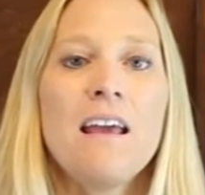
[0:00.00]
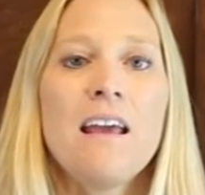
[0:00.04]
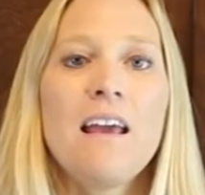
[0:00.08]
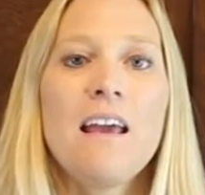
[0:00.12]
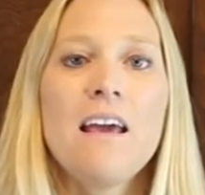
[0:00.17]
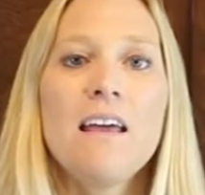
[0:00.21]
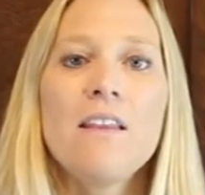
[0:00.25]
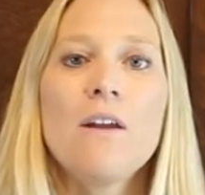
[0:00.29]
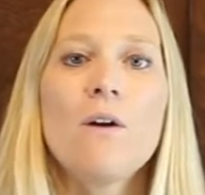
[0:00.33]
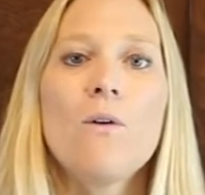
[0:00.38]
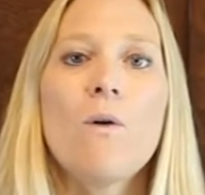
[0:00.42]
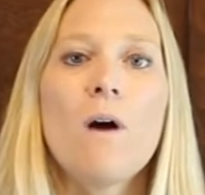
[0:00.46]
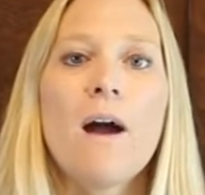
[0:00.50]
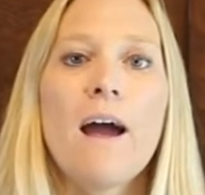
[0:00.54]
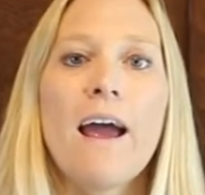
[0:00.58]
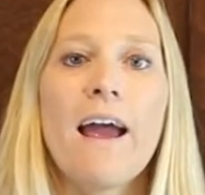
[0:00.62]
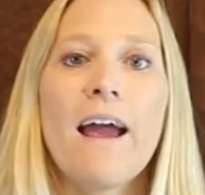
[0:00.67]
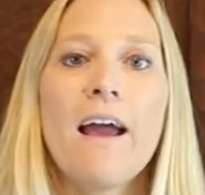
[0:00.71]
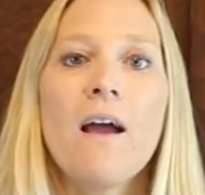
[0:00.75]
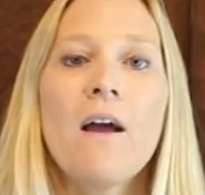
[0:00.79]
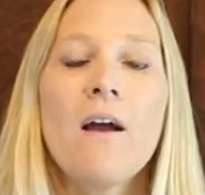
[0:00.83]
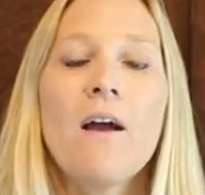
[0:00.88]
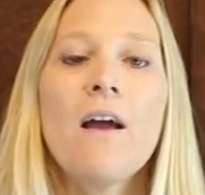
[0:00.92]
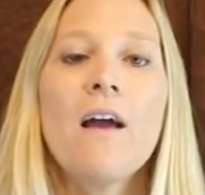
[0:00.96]
Either
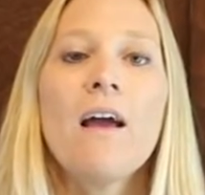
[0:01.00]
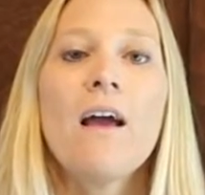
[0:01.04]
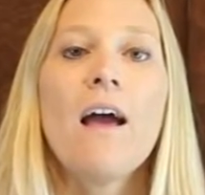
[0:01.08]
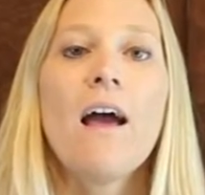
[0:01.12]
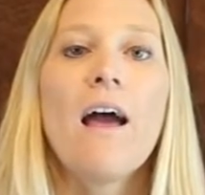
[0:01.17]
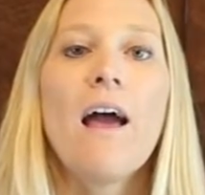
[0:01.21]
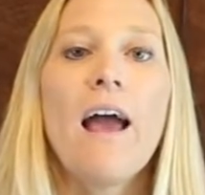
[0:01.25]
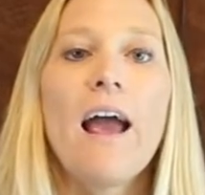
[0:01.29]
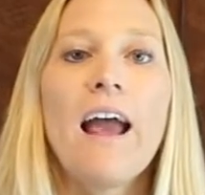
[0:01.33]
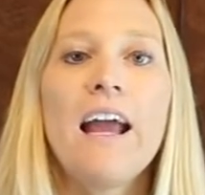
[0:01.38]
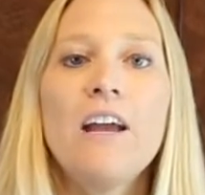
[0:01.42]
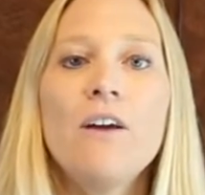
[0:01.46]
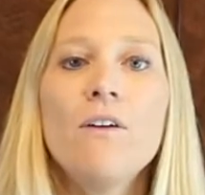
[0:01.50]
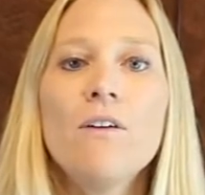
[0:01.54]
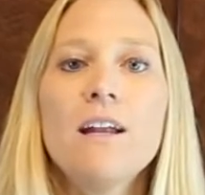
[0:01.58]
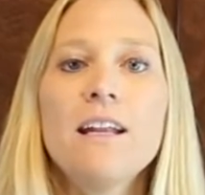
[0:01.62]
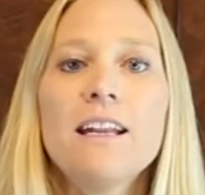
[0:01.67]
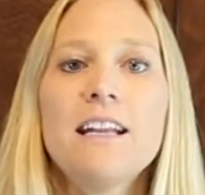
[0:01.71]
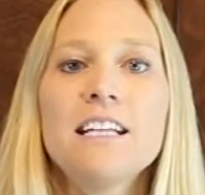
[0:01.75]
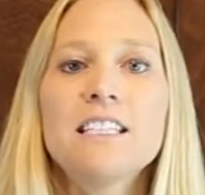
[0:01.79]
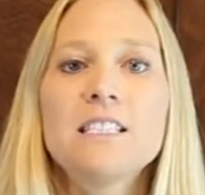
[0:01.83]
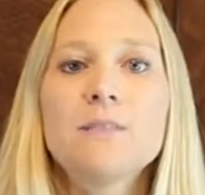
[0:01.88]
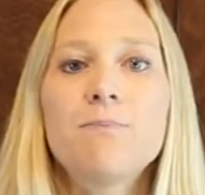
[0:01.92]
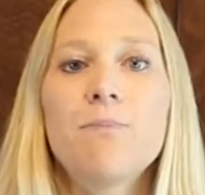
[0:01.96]
way, a
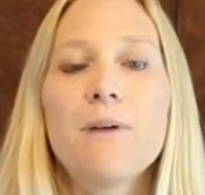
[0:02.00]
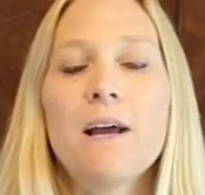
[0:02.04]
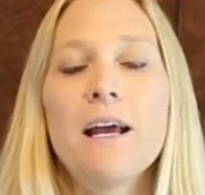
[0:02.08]
unit that's